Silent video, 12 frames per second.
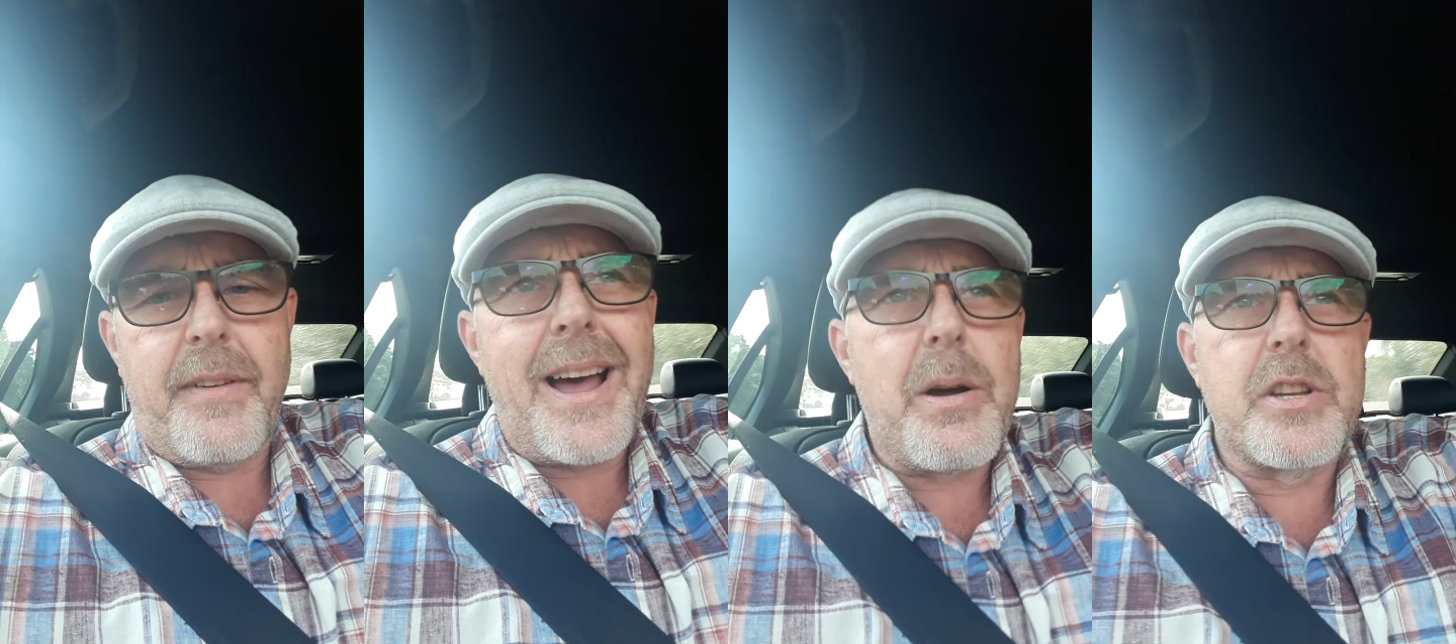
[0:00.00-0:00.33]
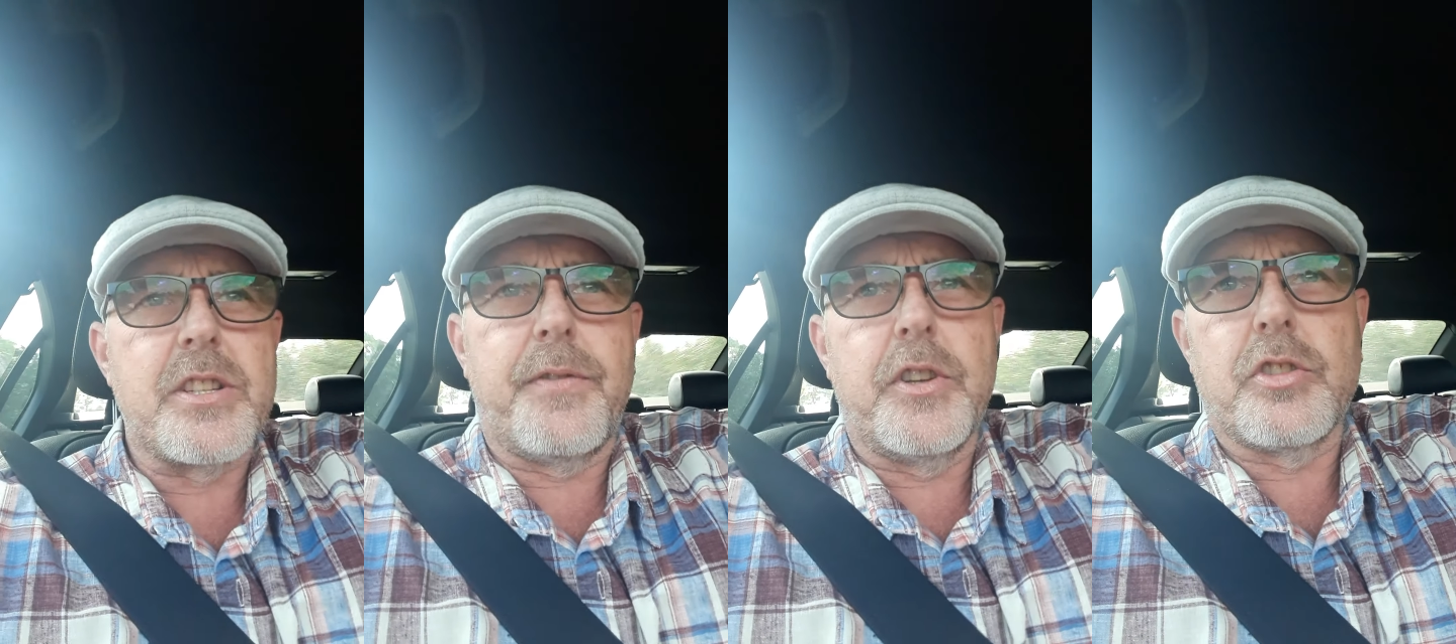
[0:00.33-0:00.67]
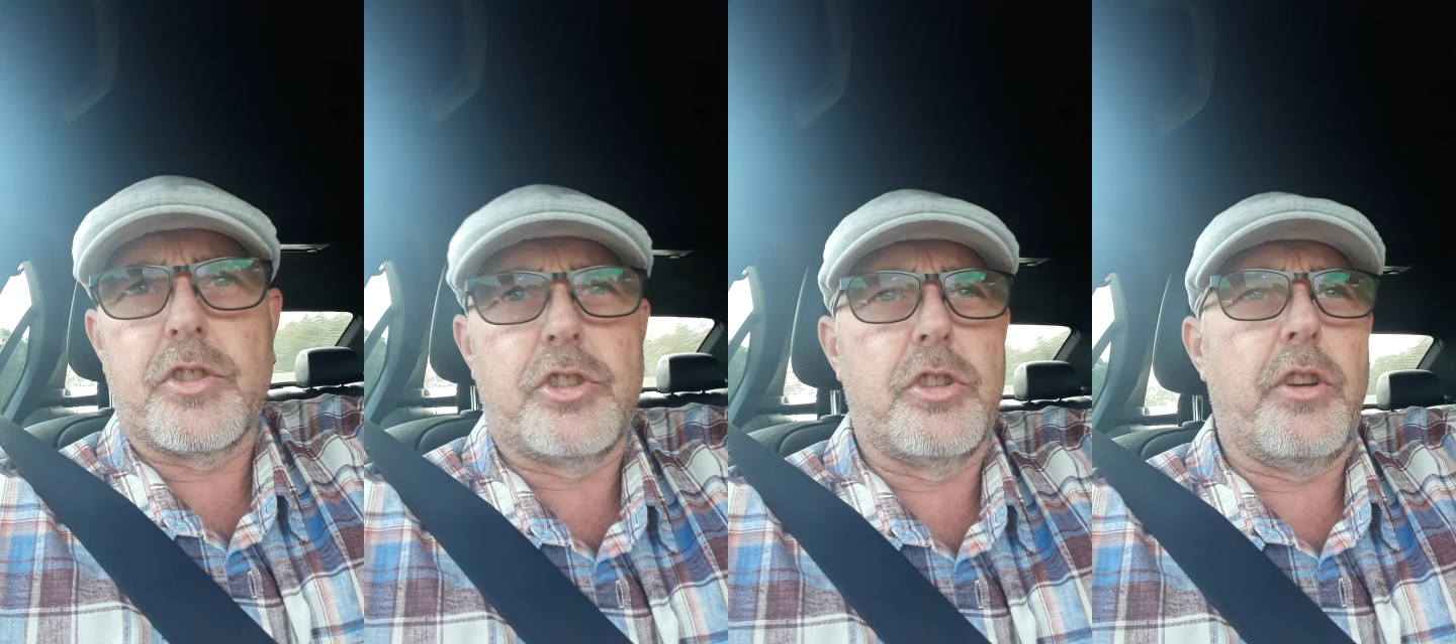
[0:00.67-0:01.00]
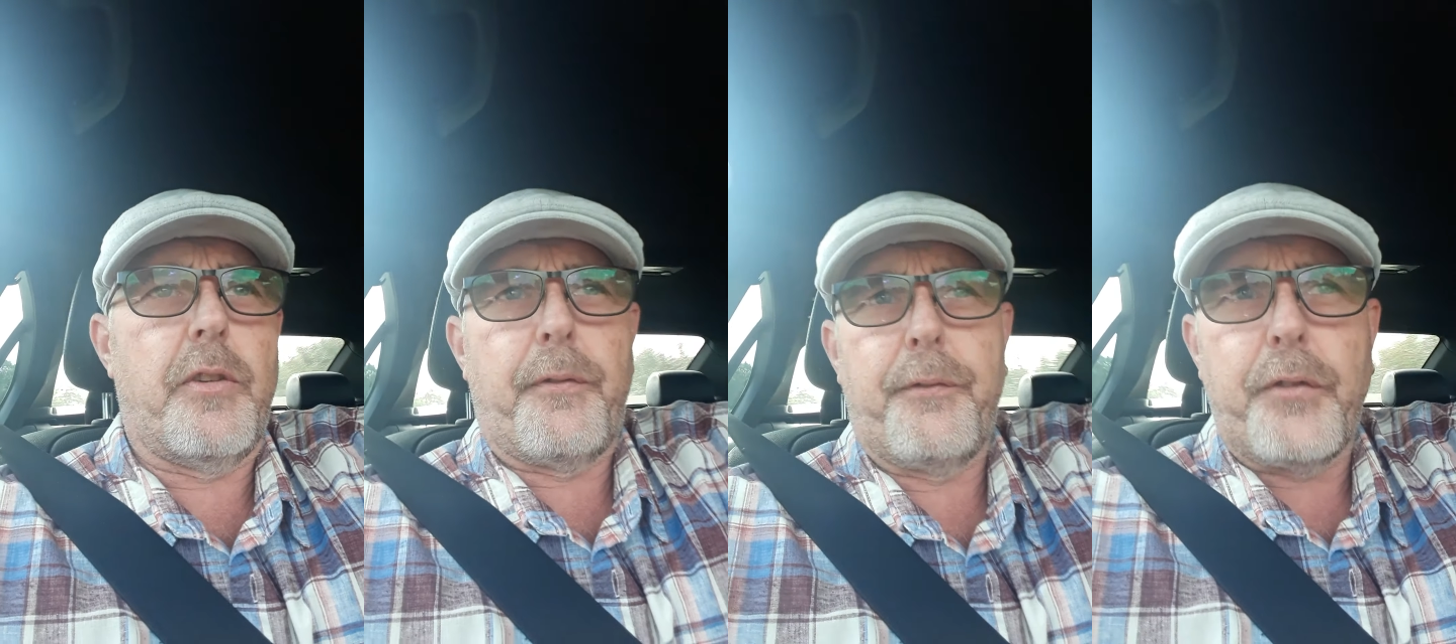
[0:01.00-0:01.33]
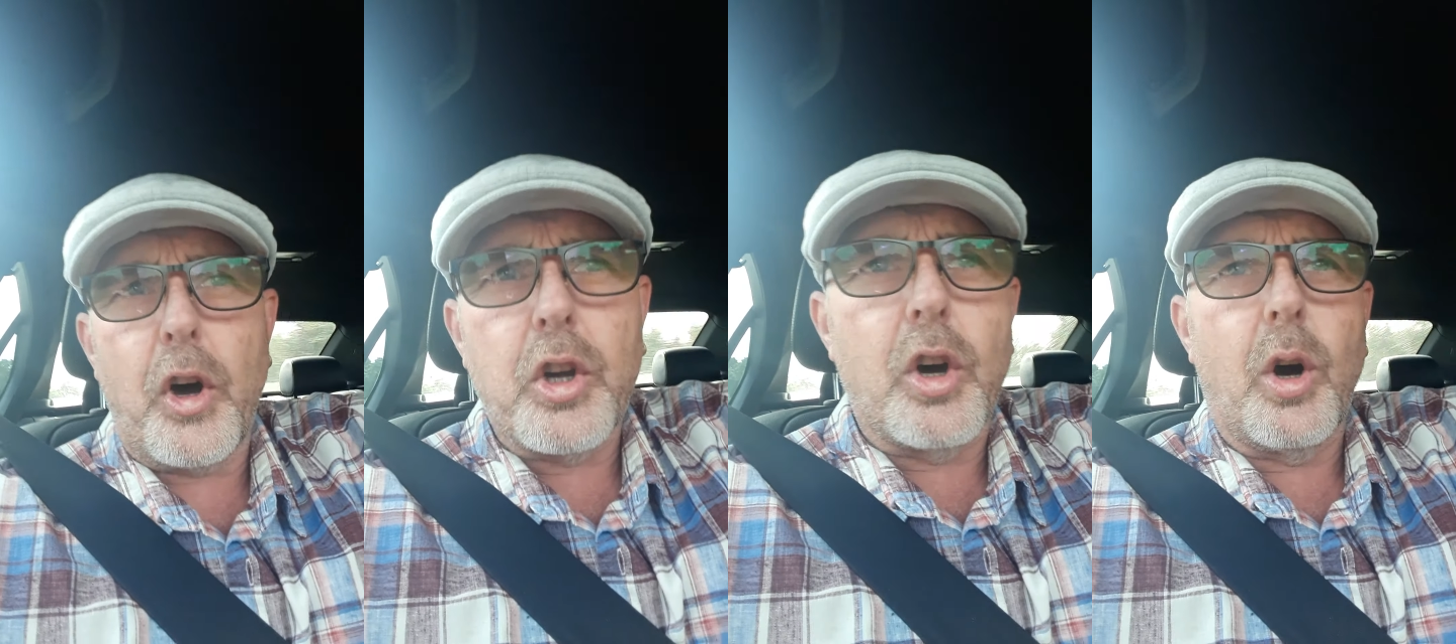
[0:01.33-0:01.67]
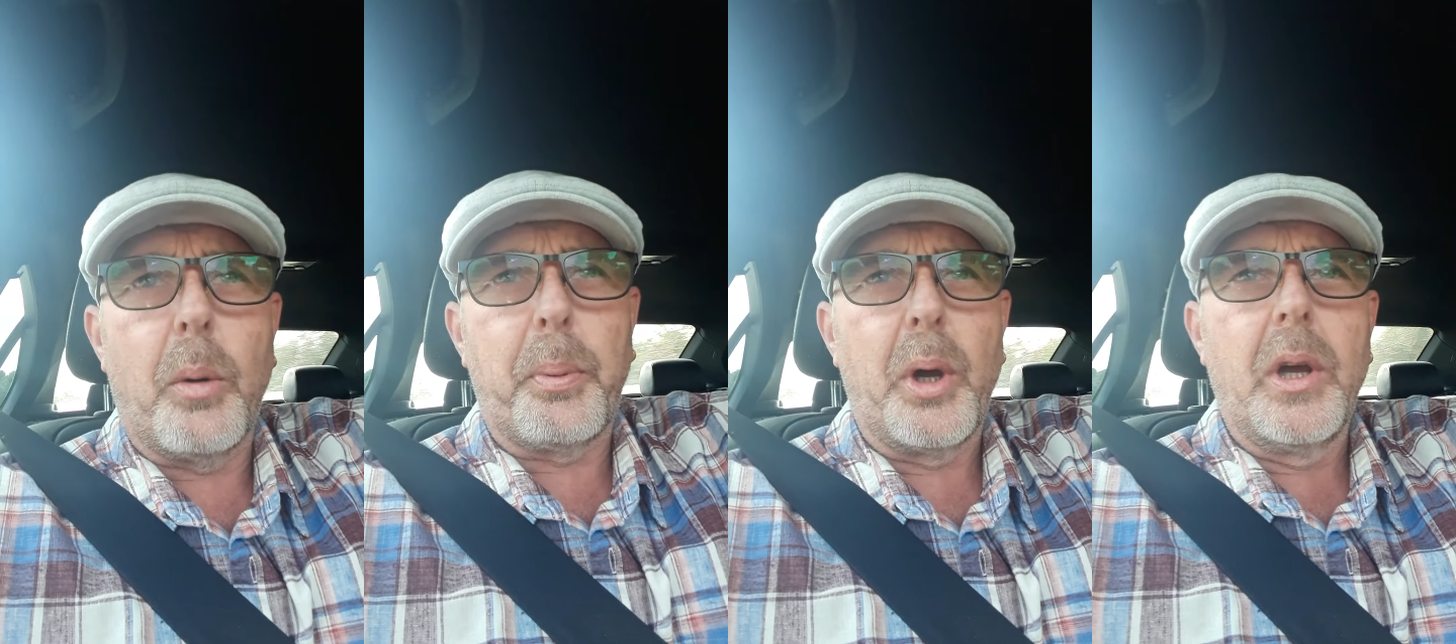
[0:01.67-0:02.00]
of hours if you just shut the fuck
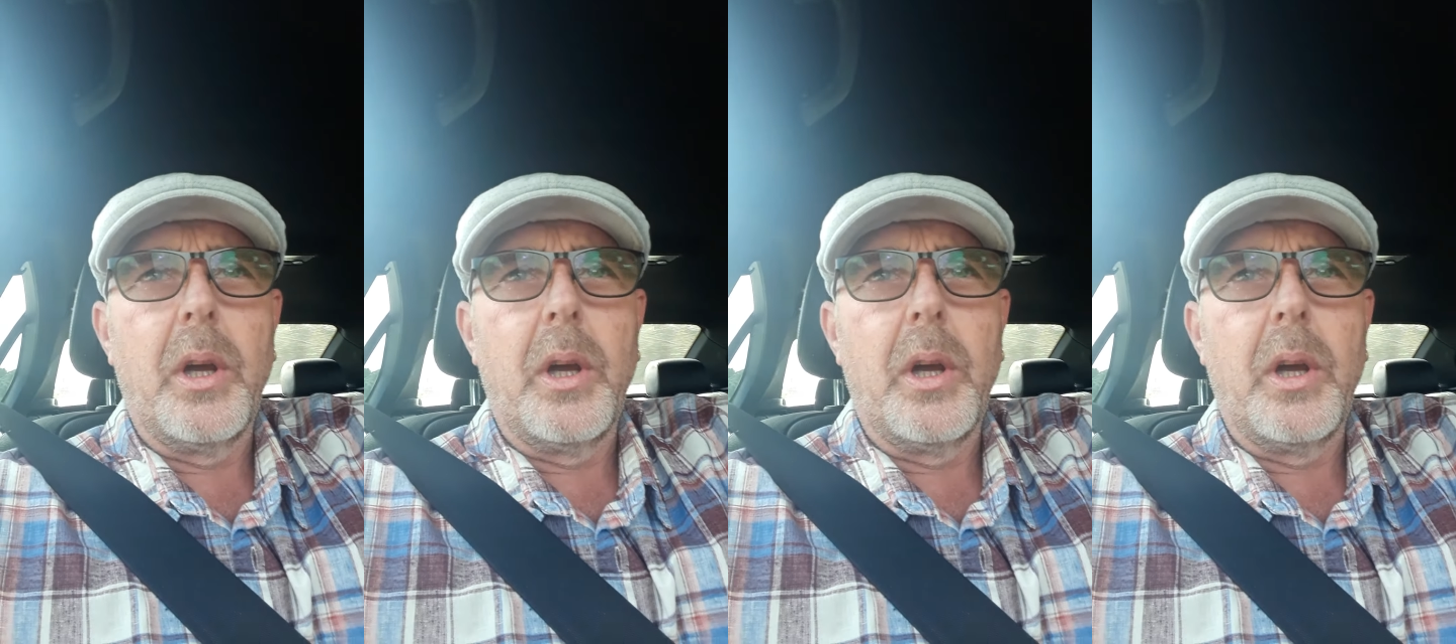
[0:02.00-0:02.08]
up.